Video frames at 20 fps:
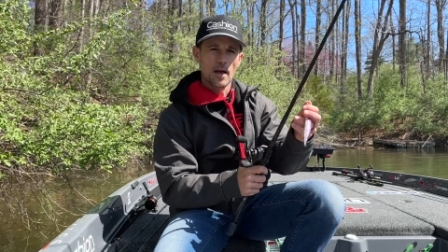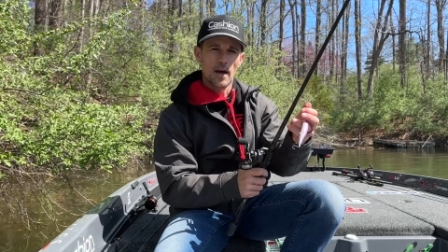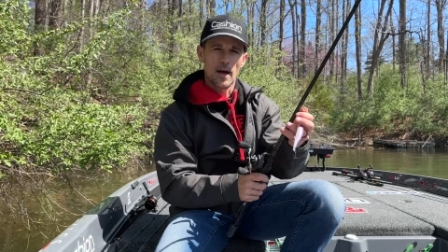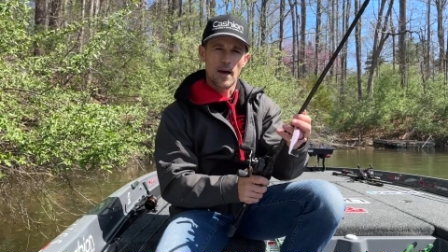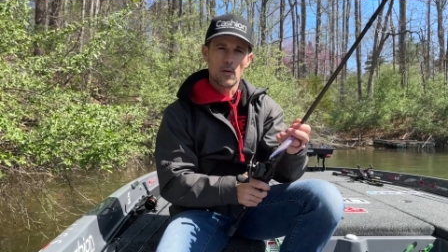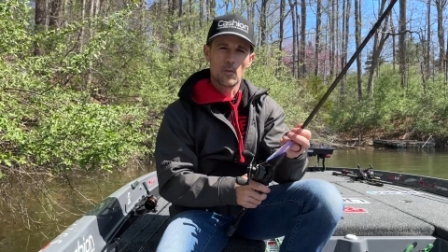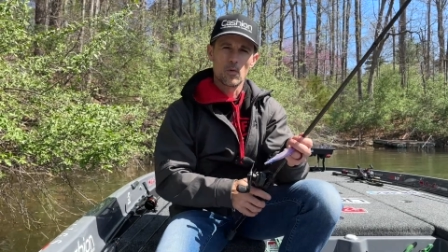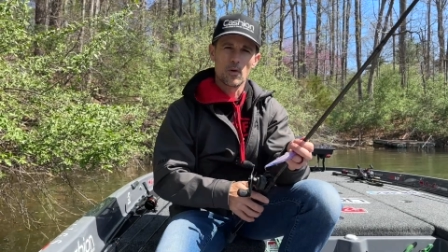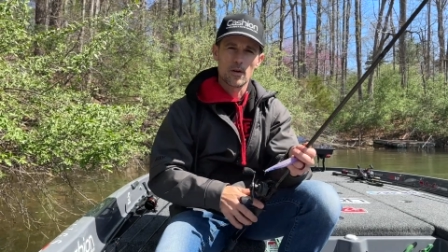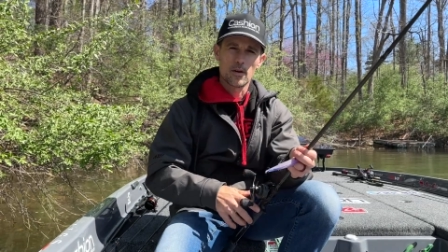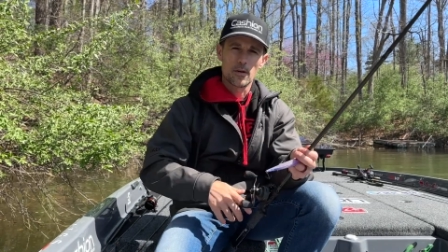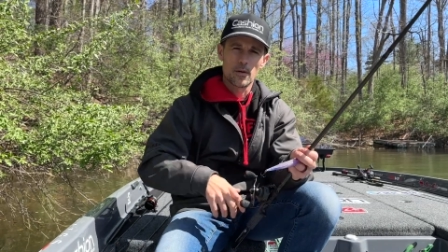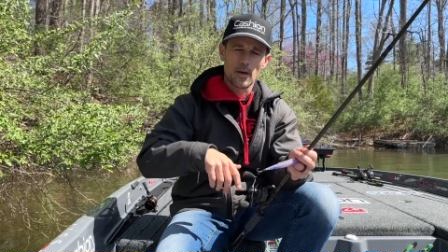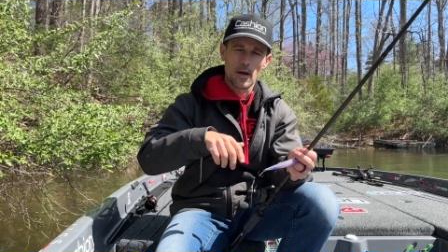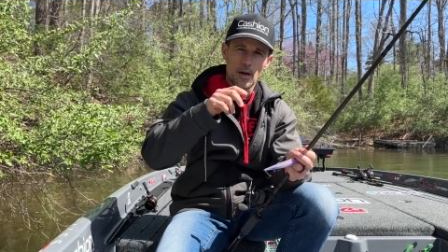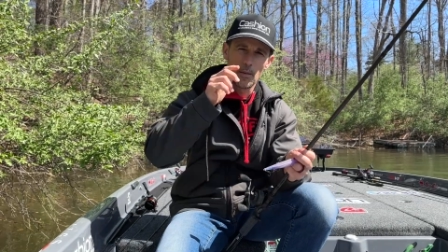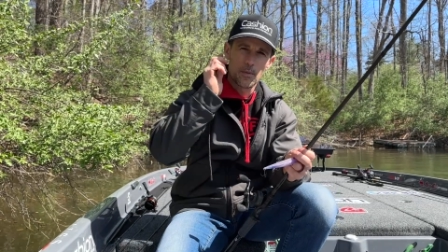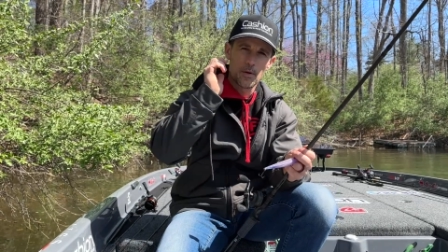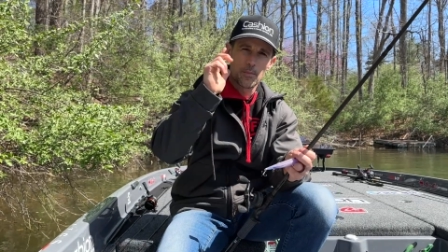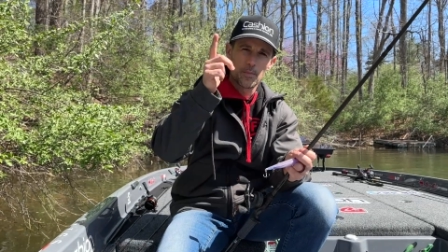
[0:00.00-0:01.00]
I'm
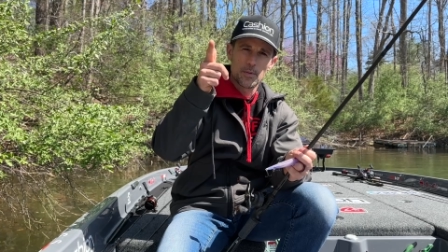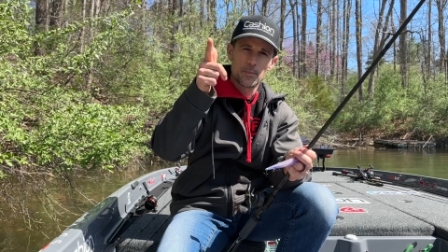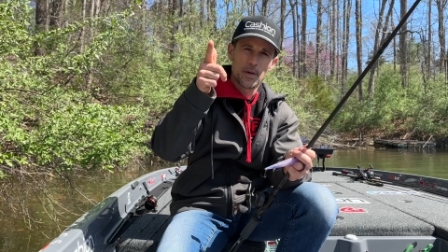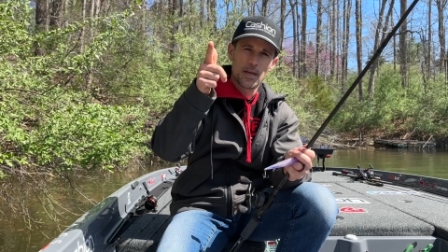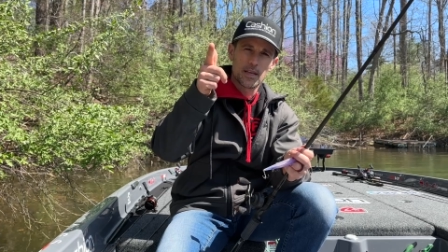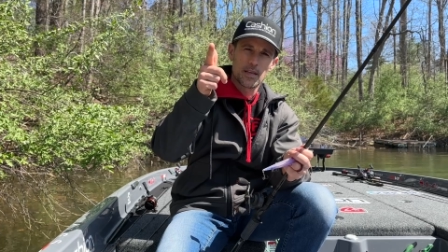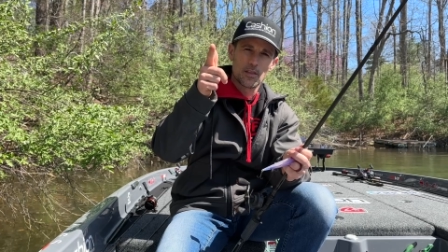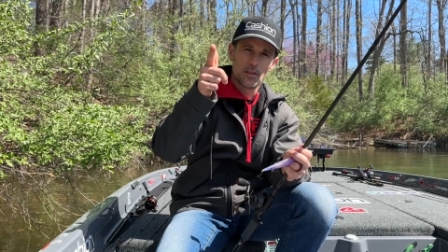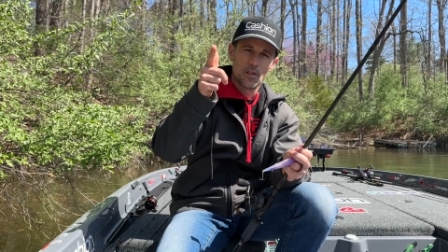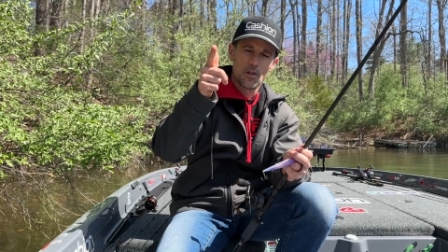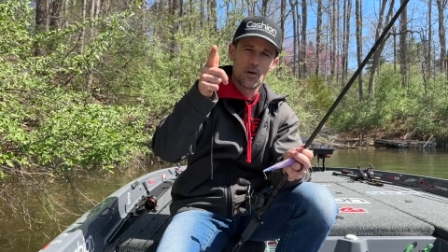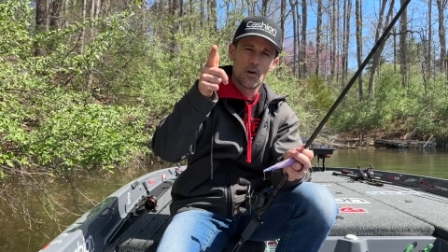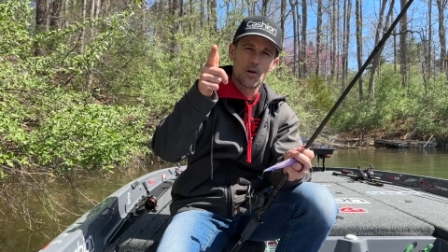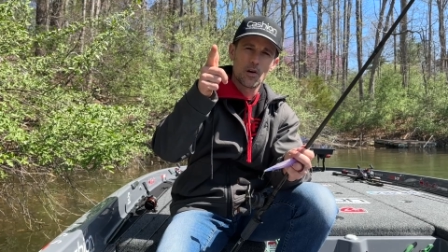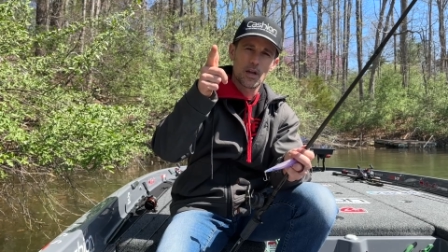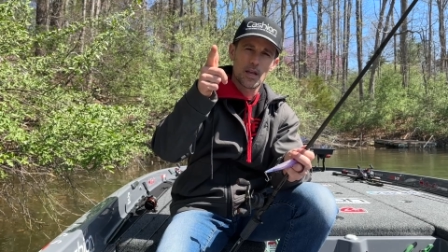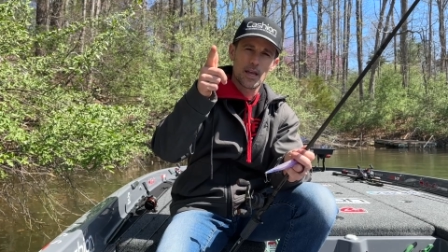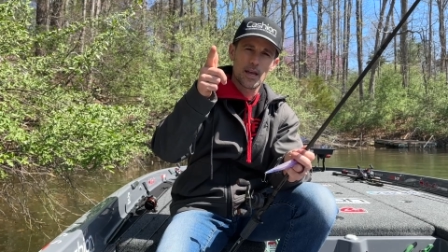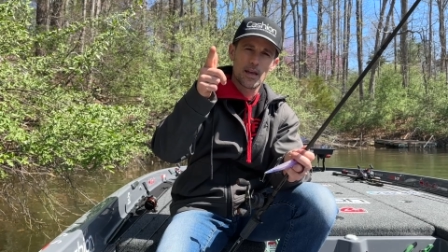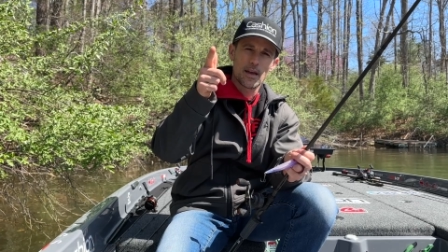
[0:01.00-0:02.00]
gonna be making
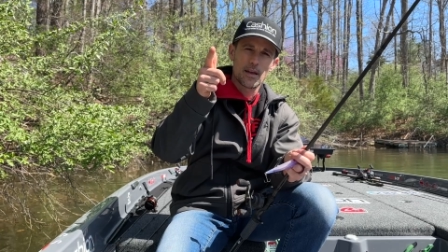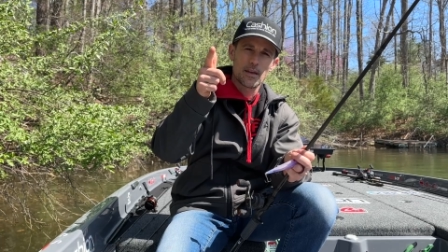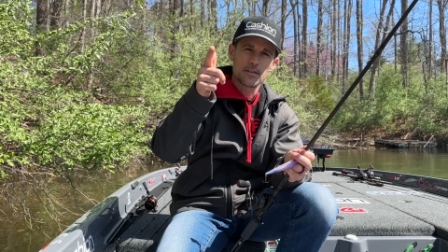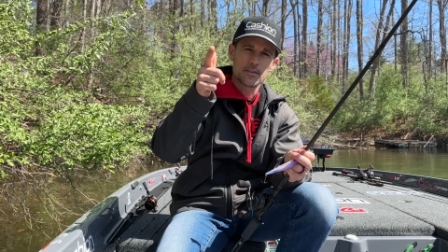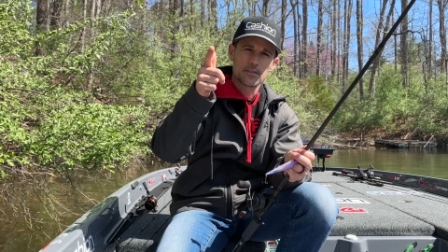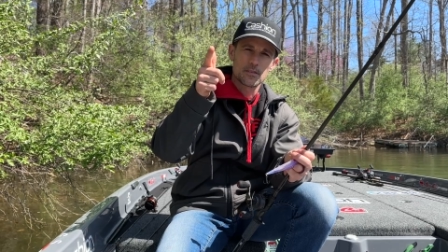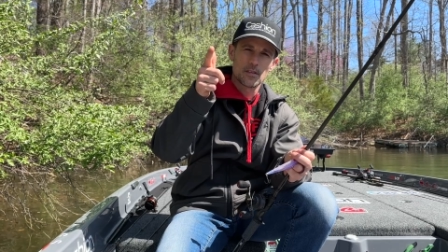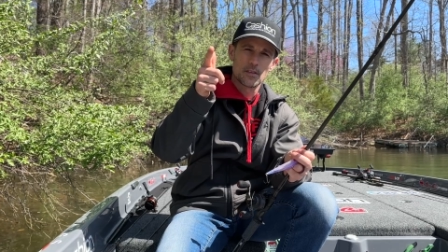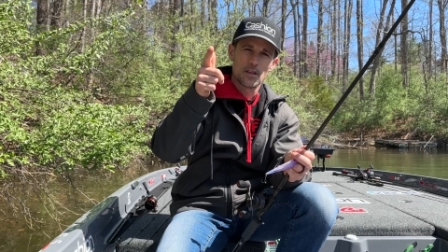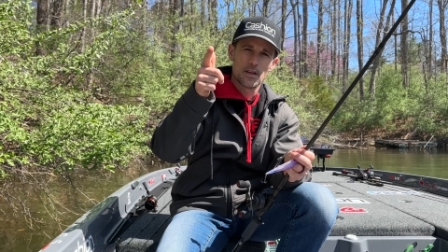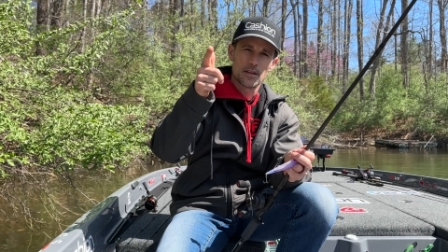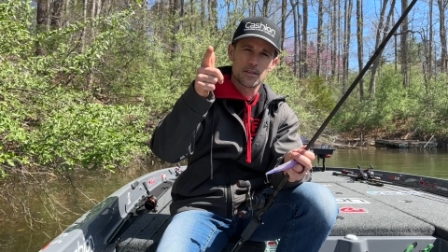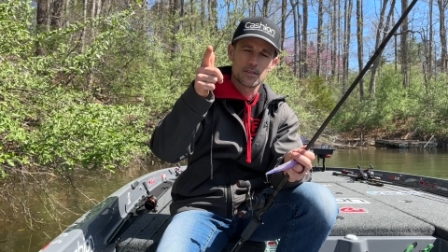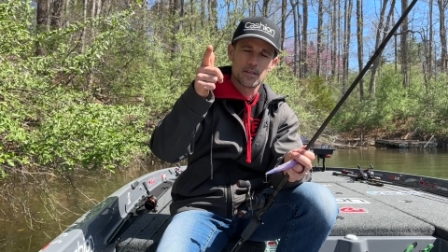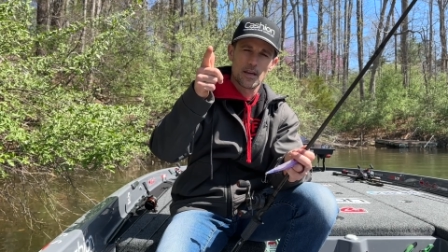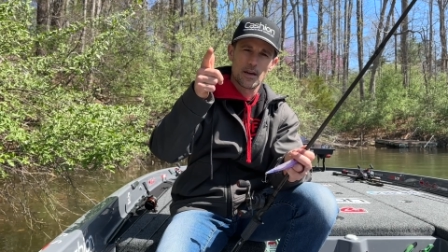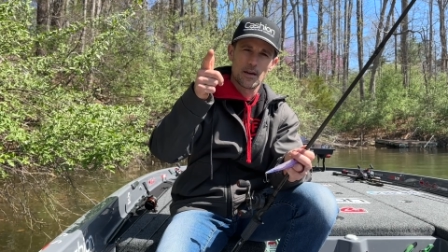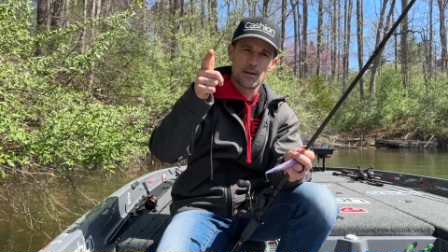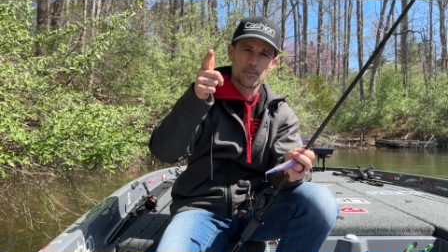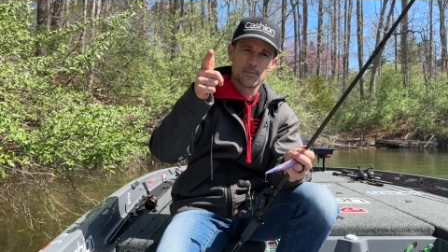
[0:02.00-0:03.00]
long casts a lot of
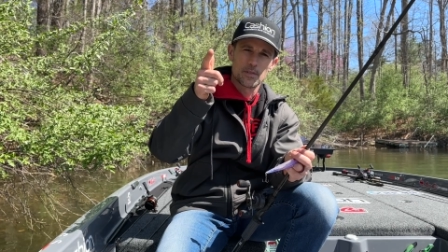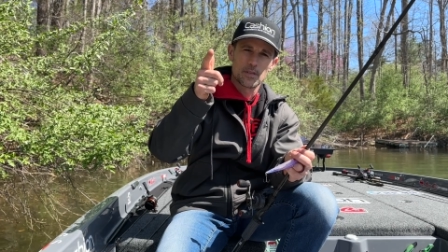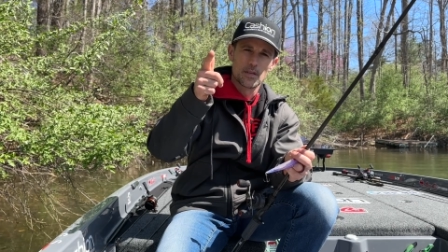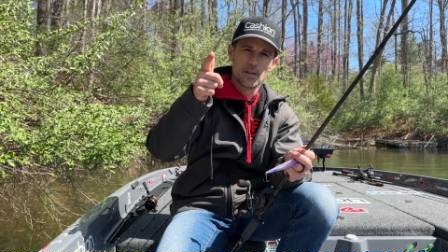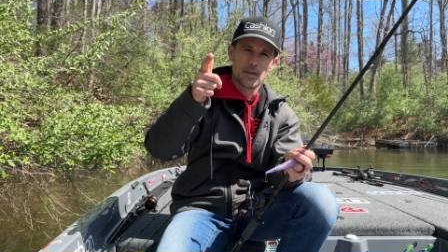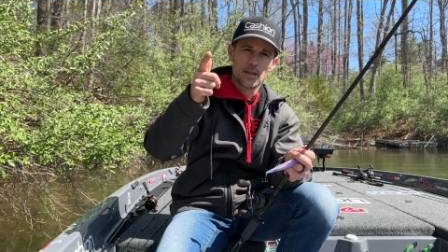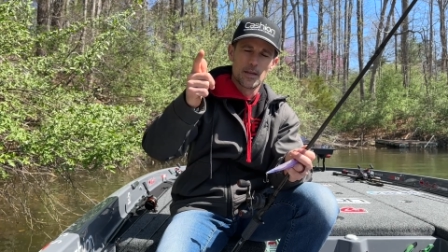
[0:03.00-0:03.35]
times,